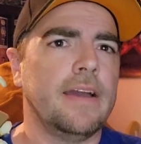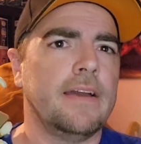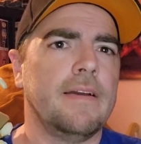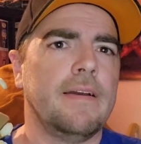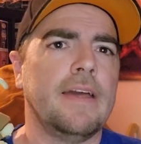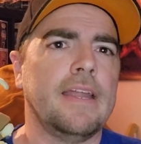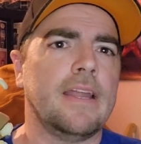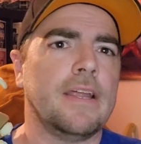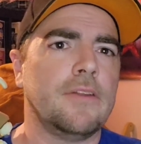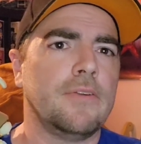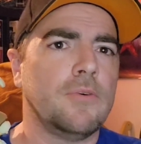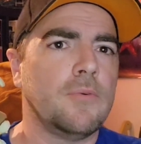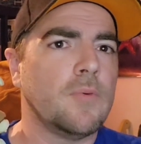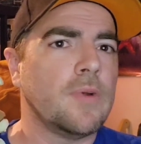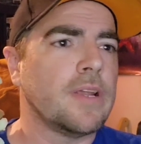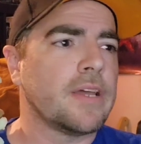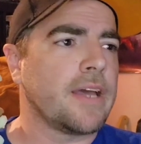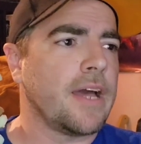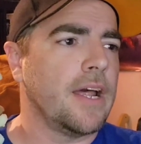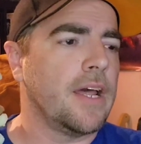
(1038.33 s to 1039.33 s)
And I do
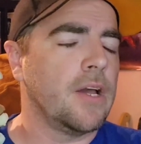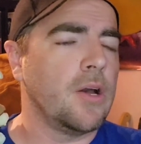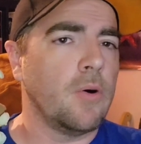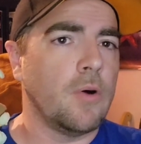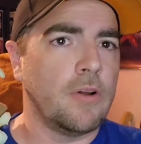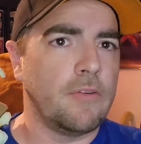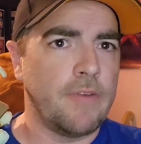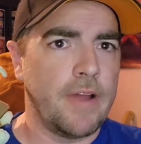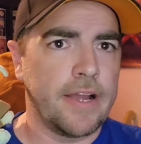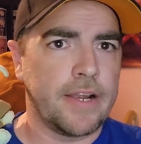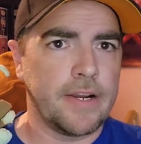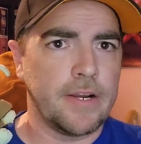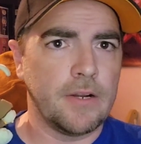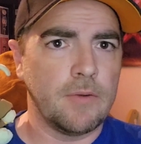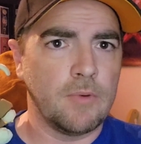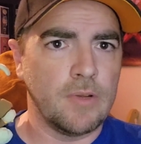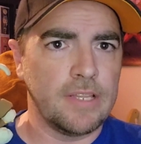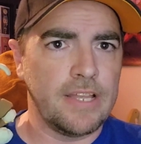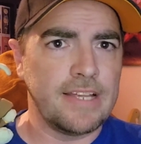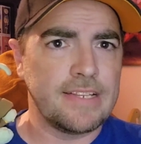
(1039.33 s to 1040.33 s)
want to kind of go on
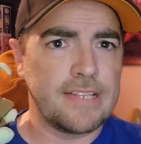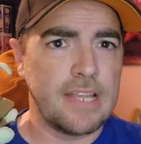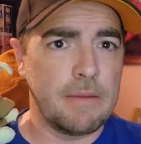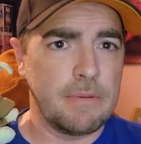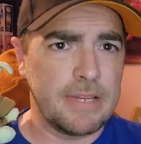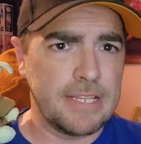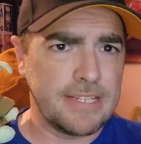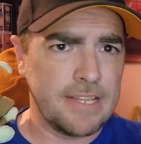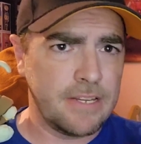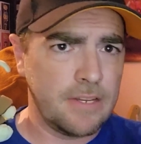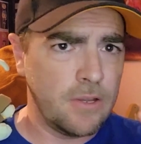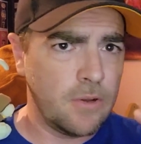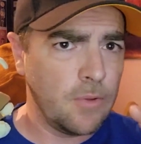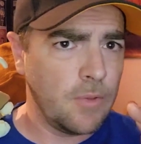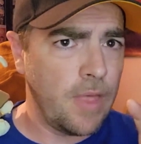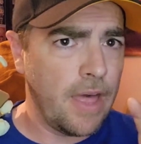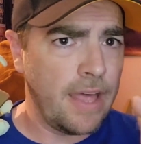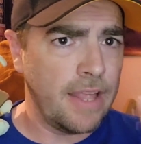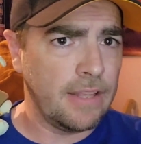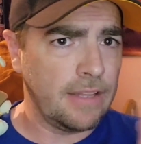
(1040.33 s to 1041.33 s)
record one last time, because I know
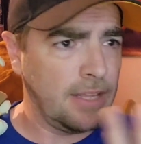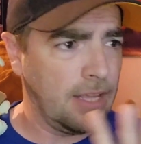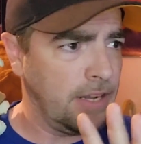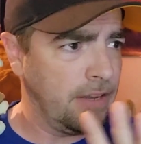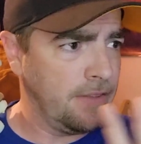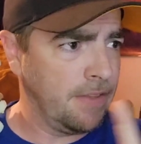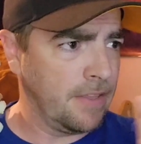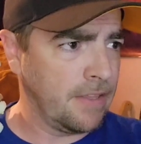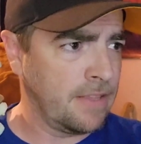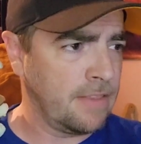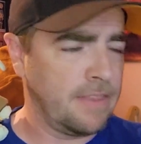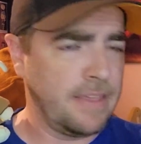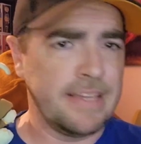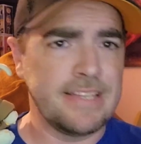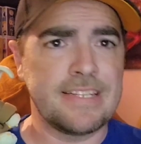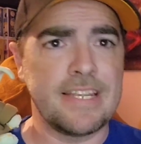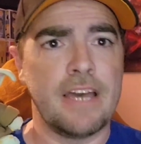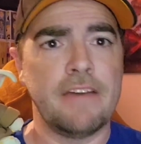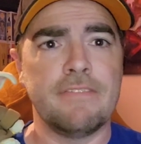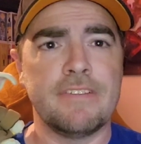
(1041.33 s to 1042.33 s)
that a lot of the
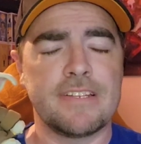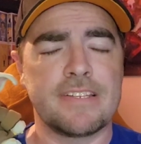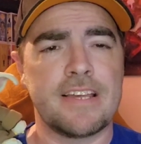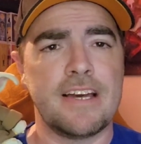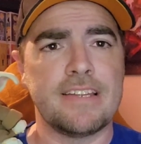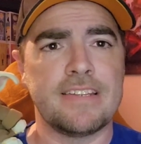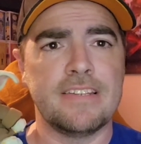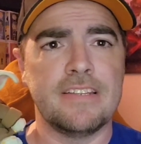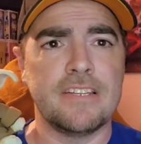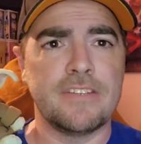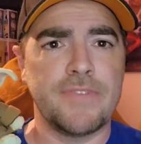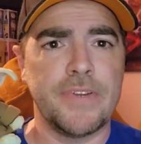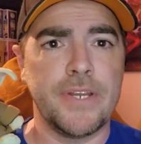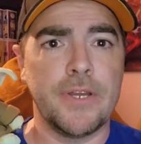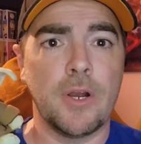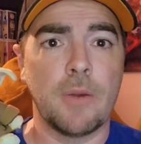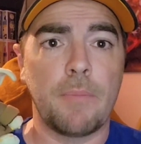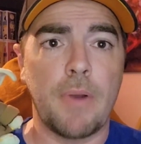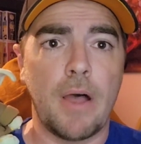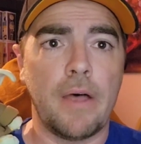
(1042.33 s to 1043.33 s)
things I've discussed in this
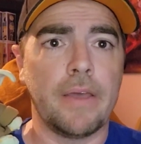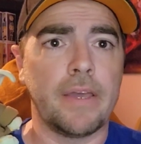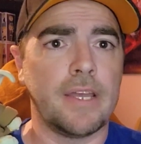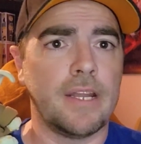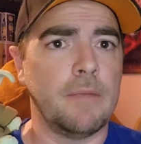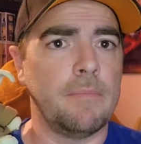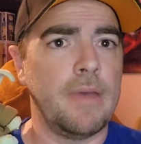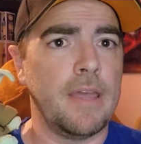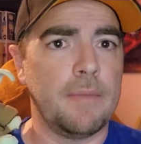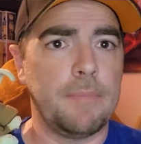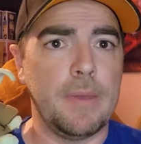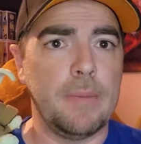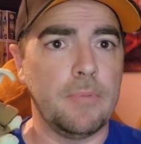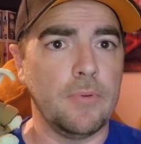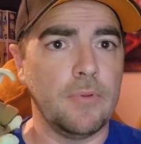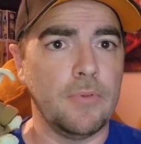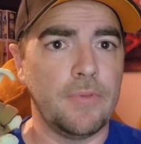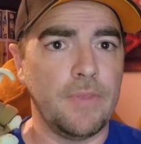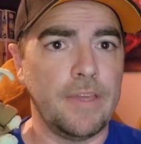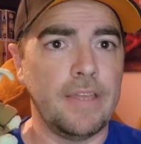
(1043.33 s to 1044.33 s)
video are probably going to make
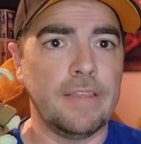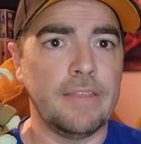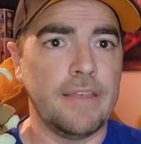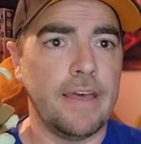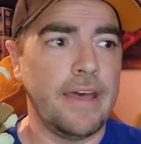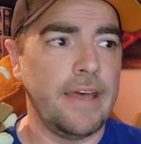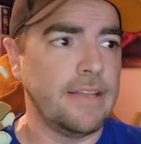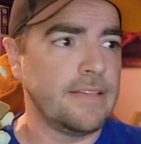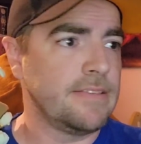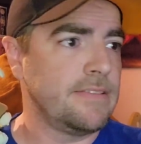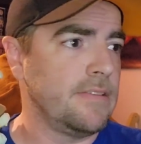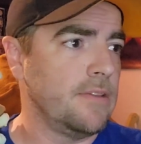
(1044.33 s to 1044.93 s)
people think that,